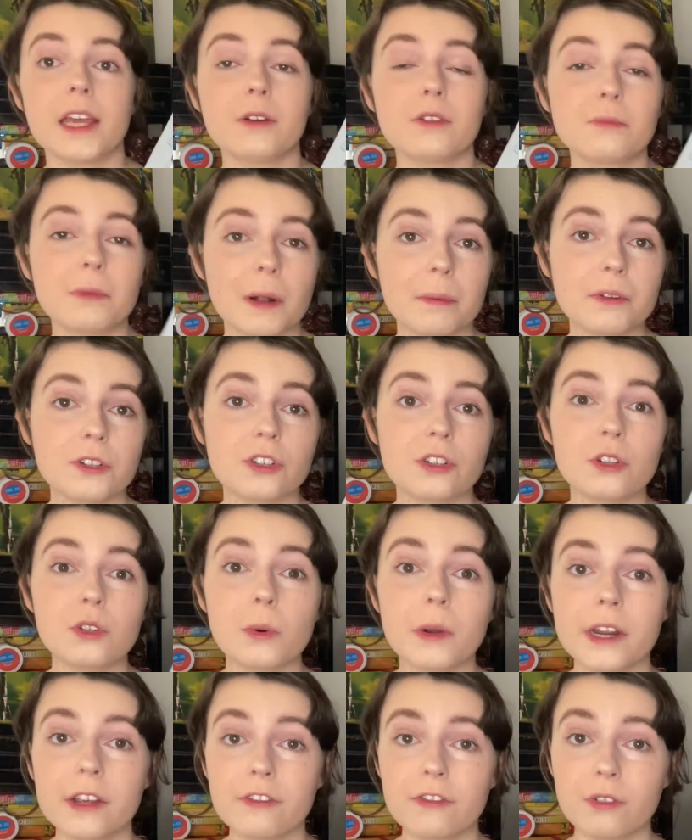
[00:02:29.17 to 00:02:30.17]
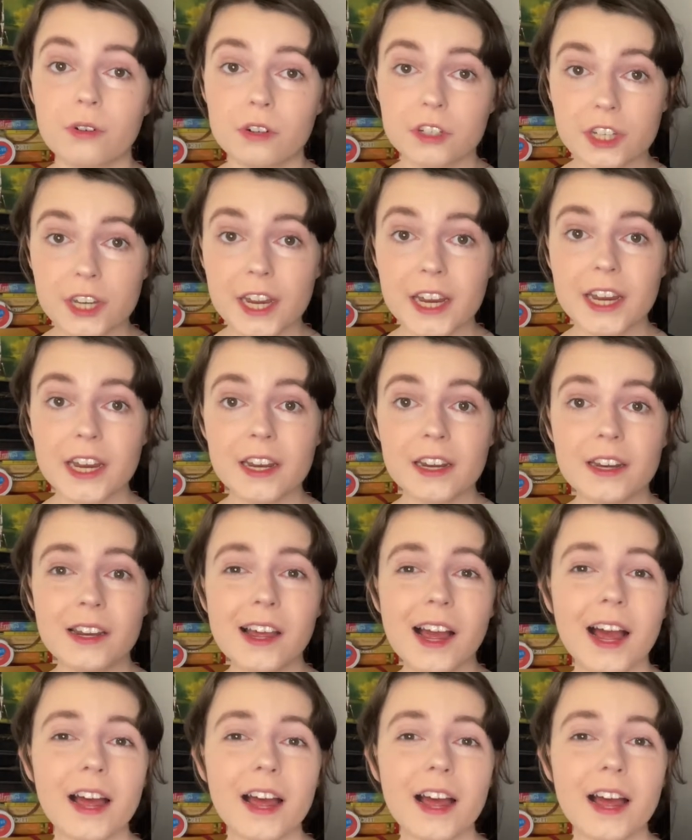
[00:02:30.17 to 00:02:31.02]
It was published in 2014,